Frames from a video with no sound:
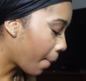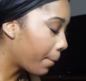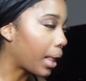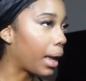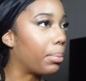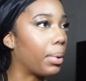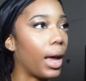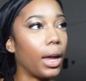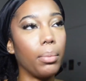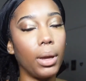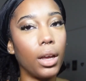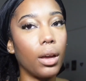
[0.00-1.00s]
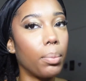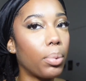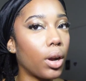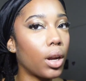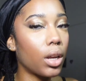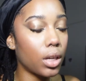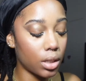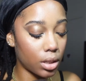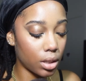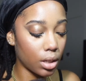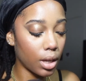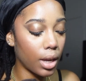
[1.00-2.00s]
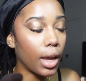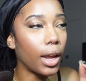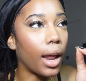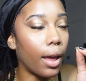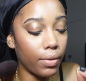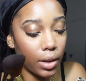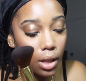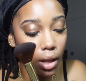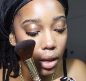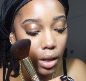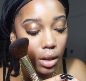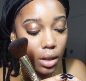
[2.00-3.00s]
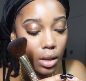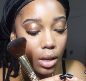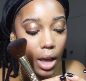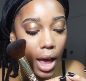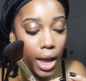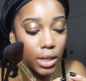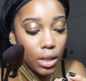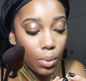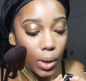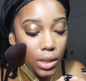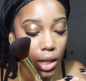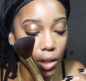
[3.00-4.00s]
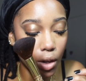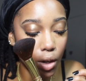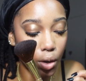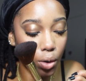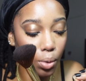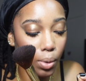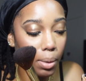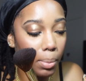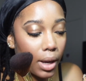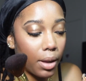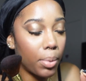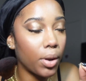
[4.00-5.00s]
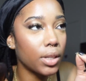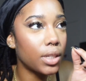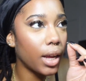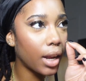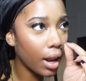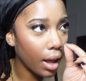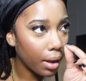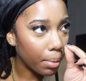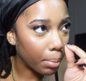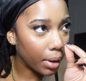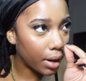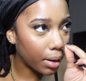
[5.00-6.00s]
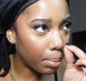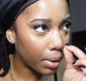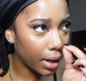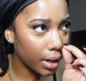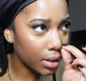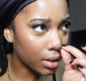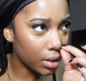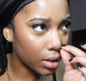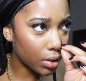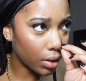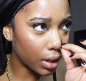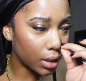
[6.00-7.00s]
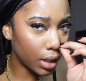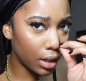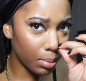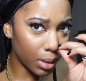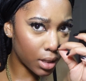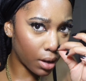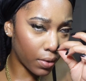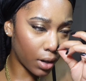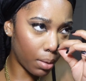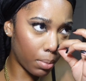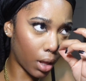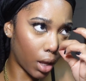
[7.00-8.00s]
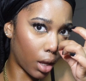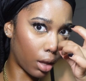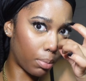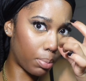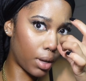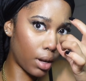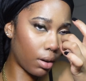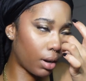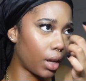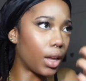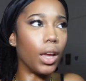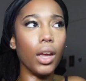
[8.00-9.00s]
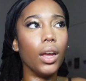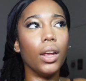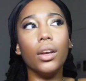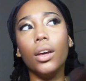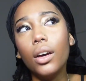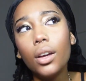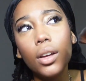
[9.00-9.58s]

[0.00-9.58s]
like buying makeup products and having like, actually once I started doing makeup content, makeup brands just started sending me stuff and I'm like, period.